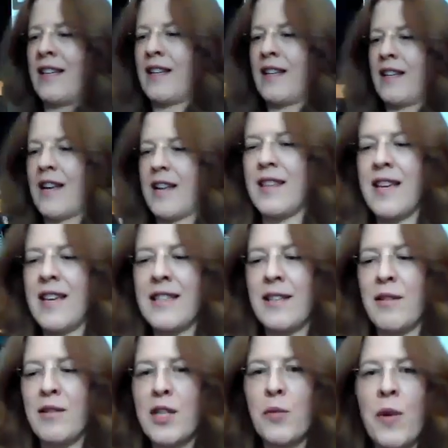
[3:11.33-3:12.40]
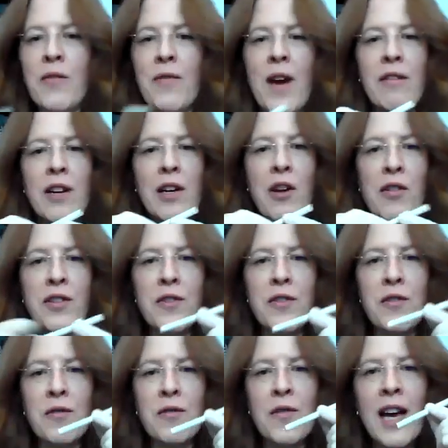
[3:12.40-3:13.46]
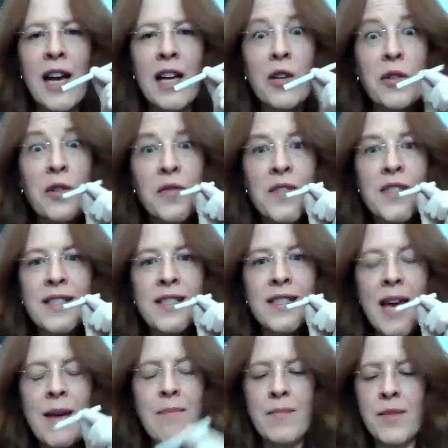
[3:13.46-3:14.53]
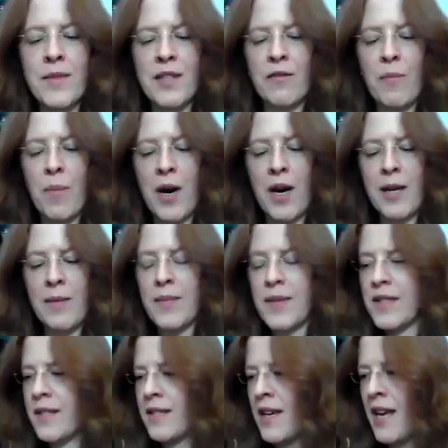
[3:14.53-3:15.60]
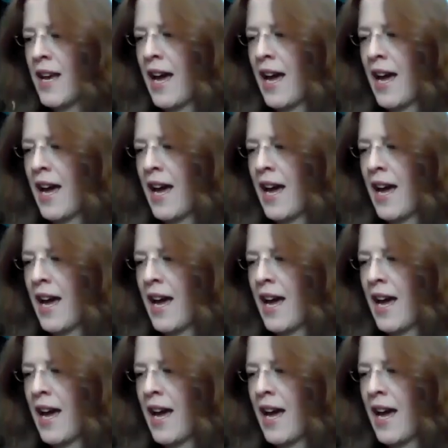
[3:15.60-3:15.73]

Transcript: like this, and so we found a lot of stems of pipes